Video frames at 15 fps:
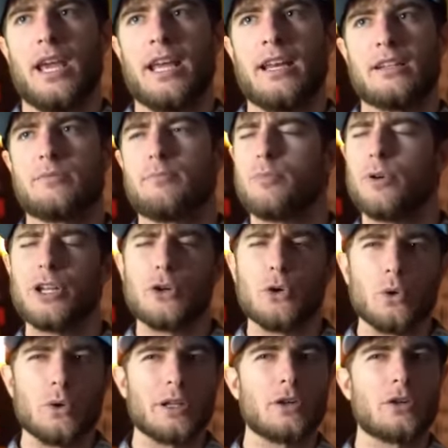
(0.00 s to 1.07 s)
And it's a pretty
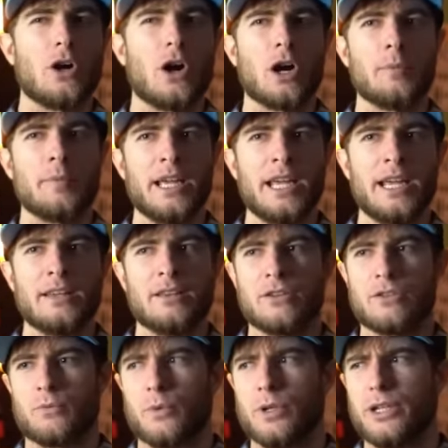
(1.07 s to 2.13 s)
cool little car meet.
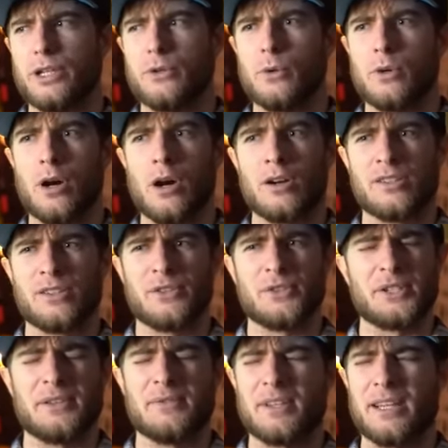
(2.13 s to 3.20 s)
There's really cool cars there.
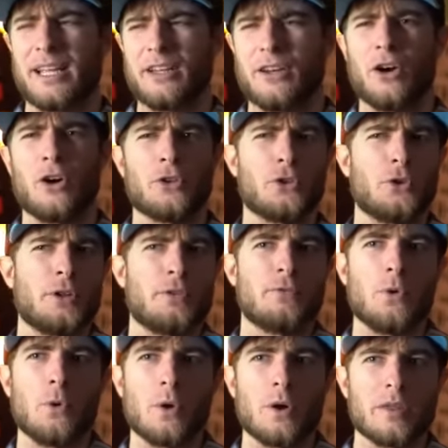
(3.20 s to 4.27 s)
There's even like an
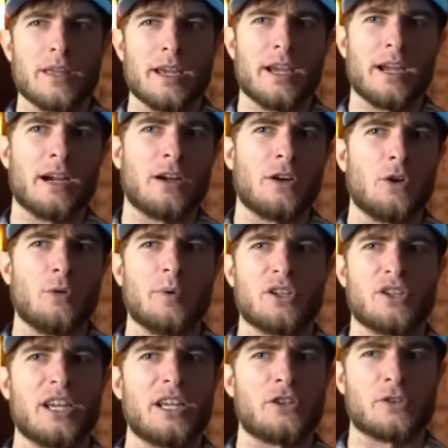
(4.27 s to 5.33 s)
R34 there and a whole
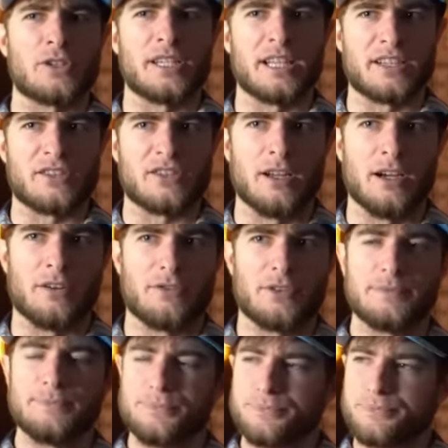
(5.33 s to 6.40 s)
bunch of interesting stuff.